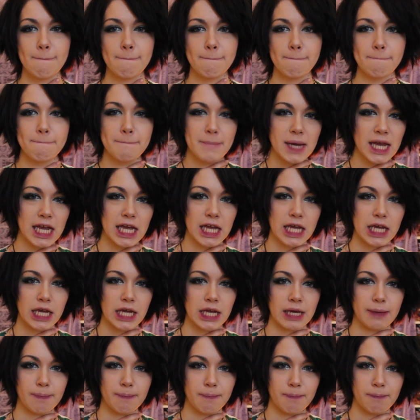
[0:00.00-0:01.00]

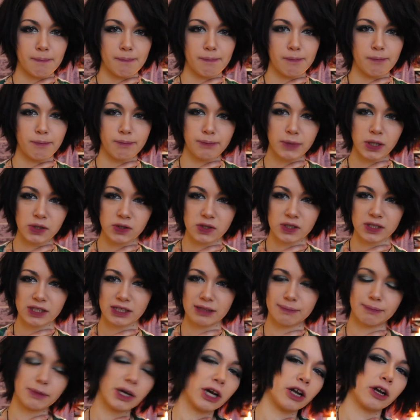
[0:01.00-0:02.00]
me,
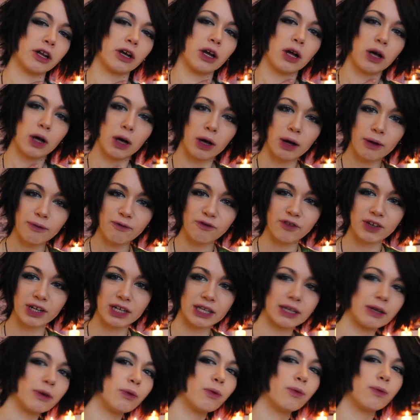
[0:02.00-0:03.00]
mostly, but
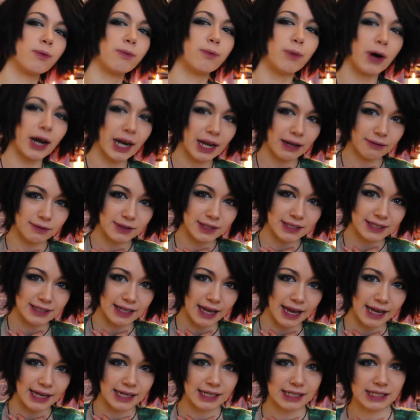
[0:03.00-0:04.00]
hopefully what I will
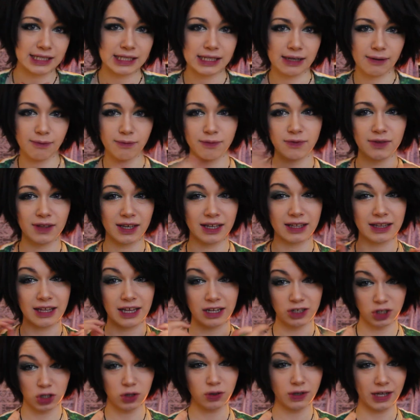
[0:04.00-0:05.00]
say is something
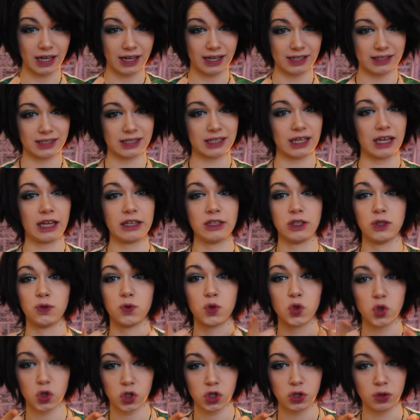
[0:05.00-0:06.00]
that you guys can
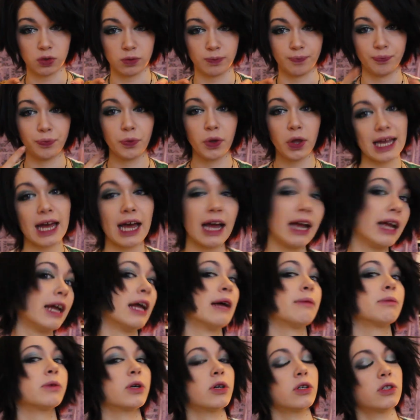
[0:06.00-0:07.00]
use too. I
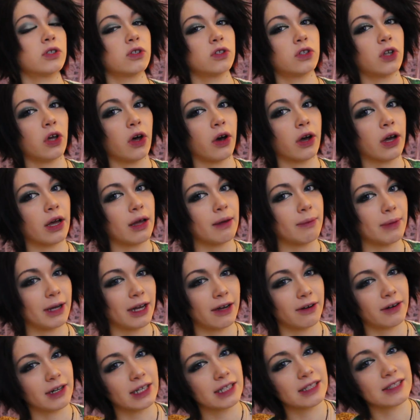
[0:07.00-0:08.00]
am going to talk
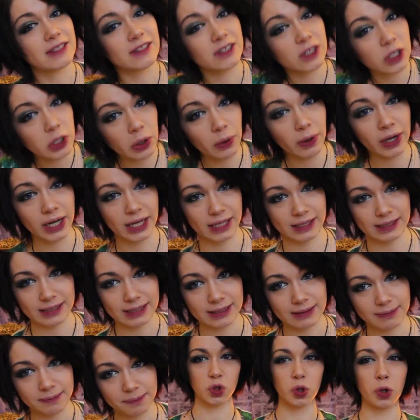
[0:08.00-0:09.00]
about
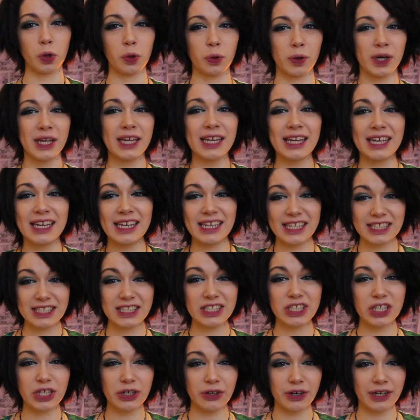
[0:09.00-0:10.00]
insecurities. So,
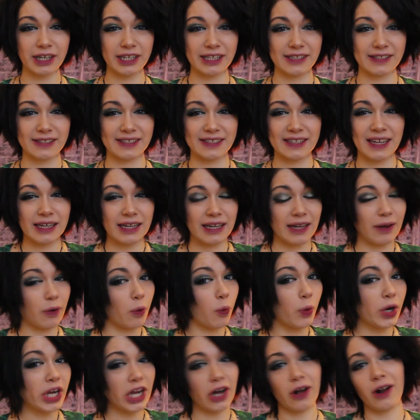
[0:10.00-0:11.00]
insecurities,
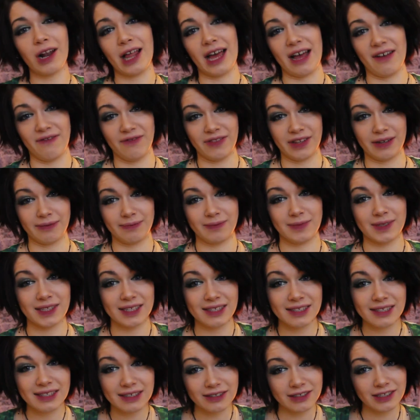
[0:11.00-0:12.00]
we all have them.
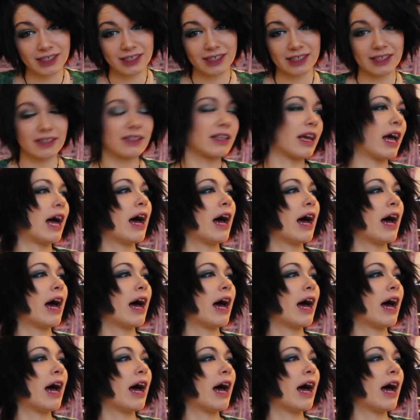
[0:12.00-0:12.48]
Seriously,